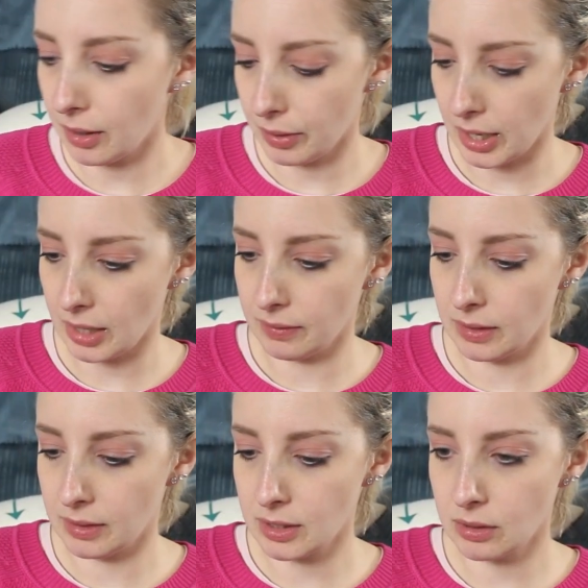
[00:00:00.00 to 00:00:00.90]
Okay, and
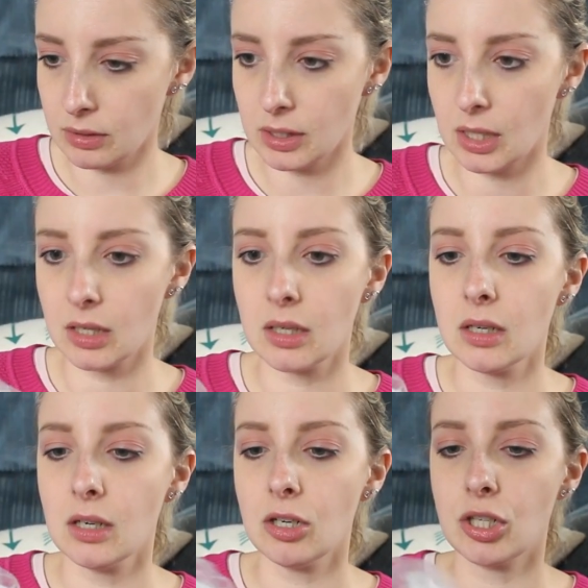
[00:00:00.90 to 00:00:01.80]
then this looks like
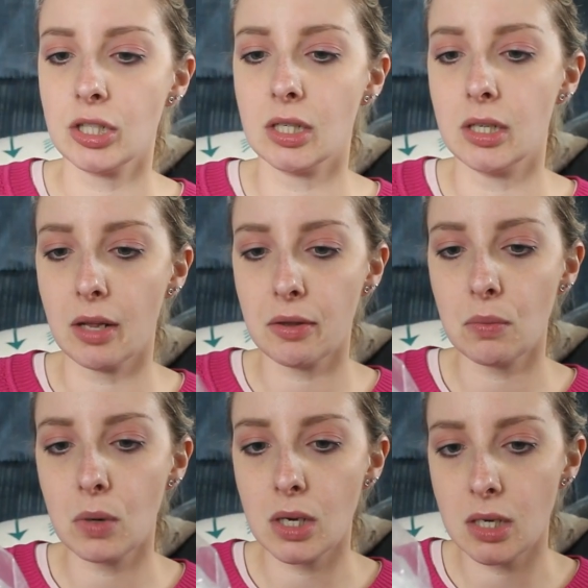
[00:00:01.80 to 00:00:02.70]
just
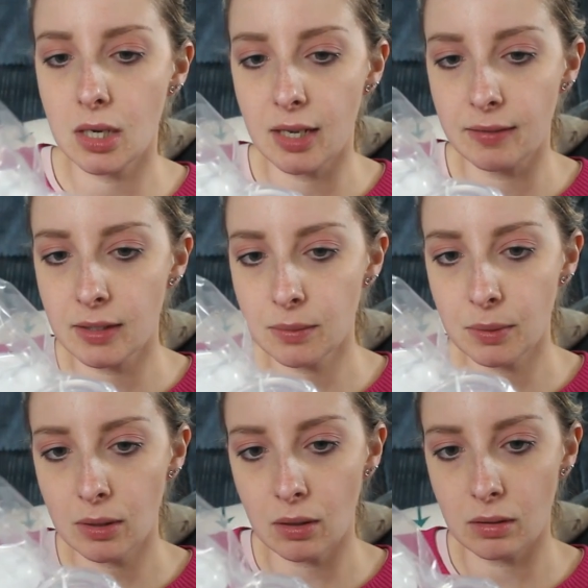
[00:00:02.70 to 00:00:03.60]
another one, and this
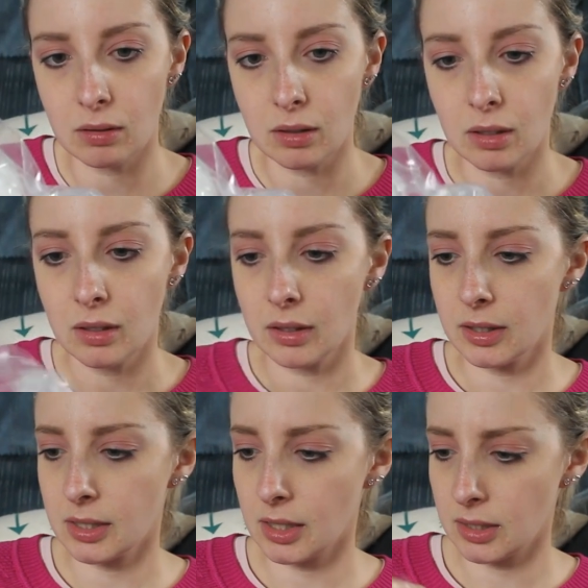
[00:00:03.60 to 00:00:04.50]
one
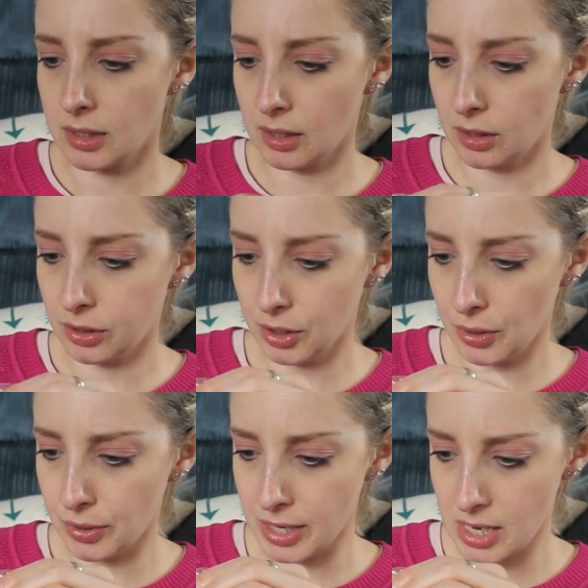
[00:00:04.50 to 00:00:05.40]
says
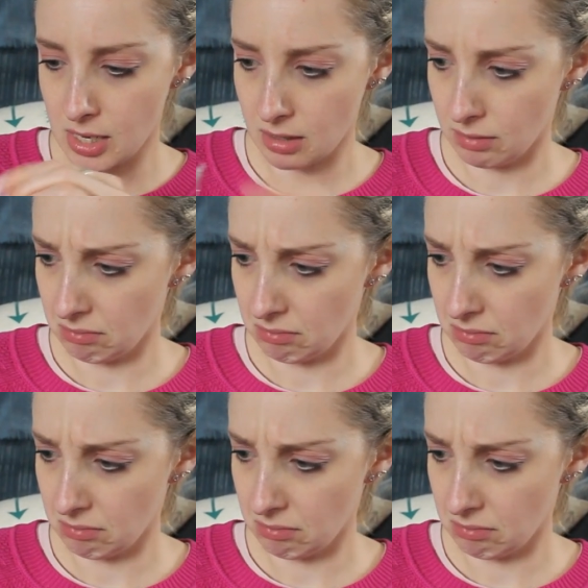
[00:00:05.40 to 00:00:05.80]
30